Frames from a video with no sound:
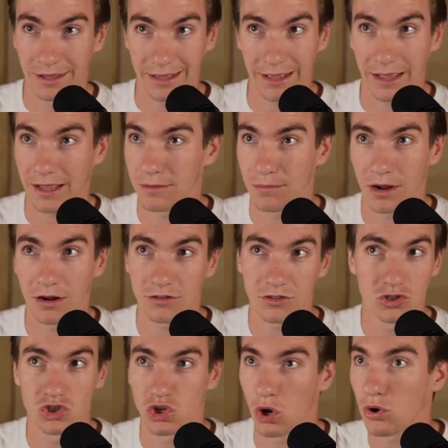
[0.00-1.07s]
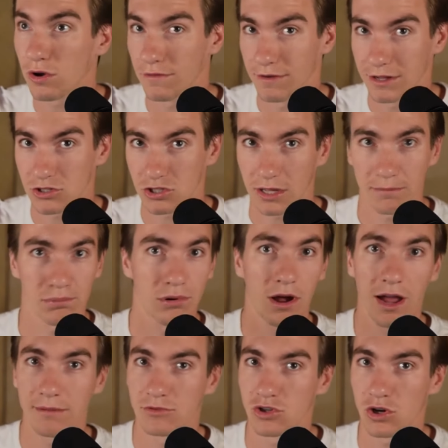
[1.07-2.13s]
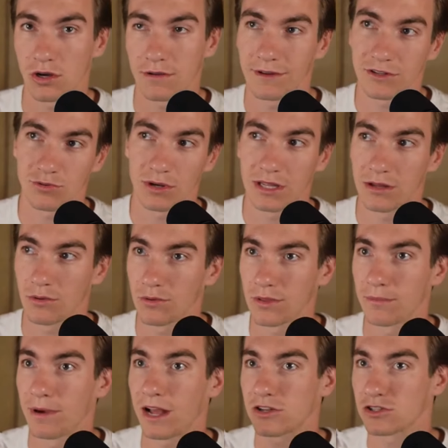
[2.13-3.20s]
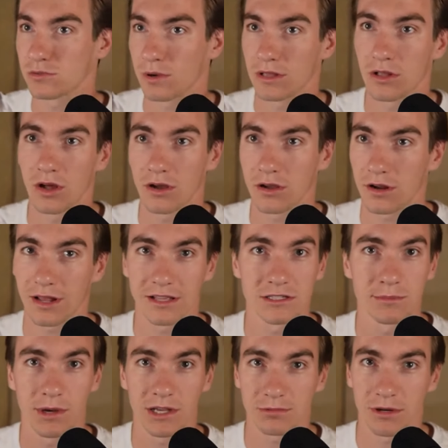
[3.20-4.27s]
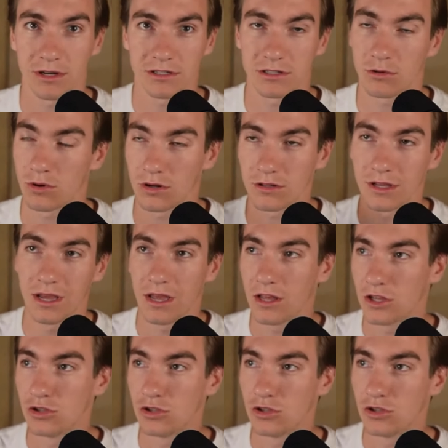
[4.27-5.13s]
Like I compare it to Djokovic, like prime Djokovic, when the matches went longer against the best players in the world,